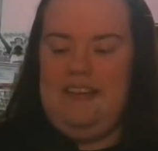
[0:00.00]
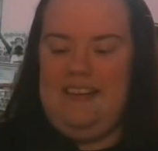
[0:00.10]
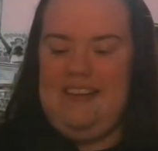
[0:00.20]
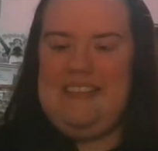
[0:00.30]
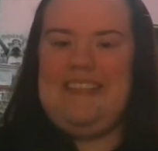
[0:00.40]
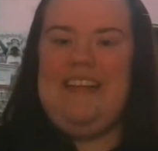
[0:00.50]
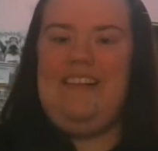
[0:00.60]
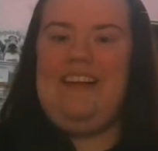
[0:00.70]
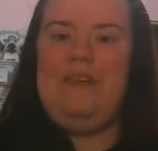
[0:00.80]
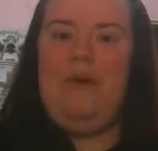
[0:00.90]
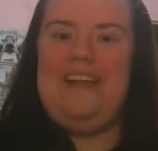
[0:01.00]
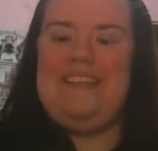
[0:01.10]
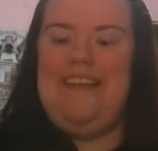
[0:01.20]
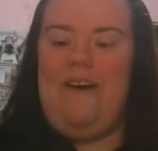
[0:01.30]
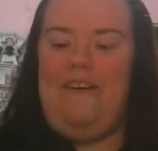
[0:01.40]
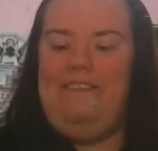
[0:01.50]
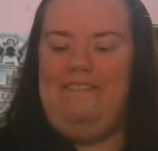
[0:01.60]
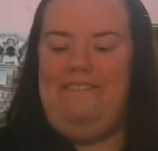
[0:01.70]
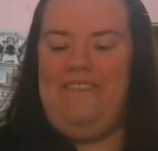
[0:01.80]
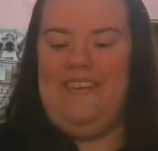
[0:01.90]
It's still got the wings, though.
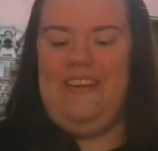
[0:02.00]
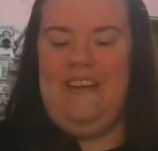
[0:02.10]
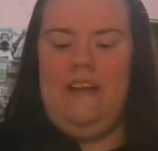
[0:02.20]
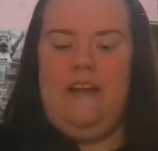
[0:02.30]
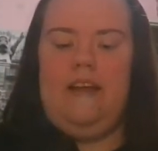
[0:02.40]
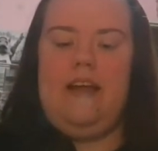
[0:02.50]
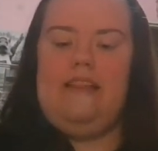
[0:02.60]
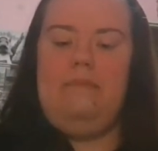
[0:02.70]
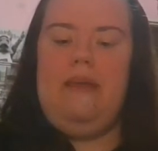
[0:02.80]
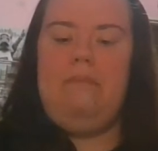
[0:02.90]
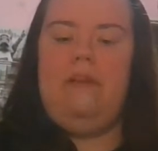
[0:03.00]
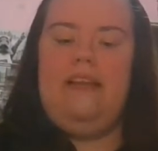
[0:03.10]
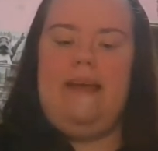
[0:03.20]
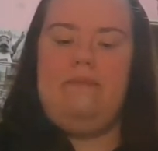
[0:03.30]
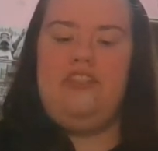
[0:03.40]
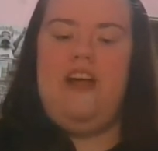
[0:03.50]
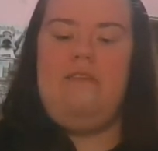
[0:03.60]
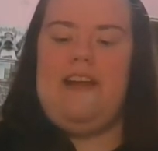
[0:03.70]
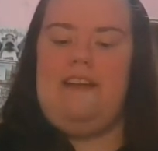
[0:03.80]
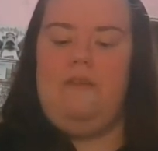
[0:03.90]
And the people came shouting,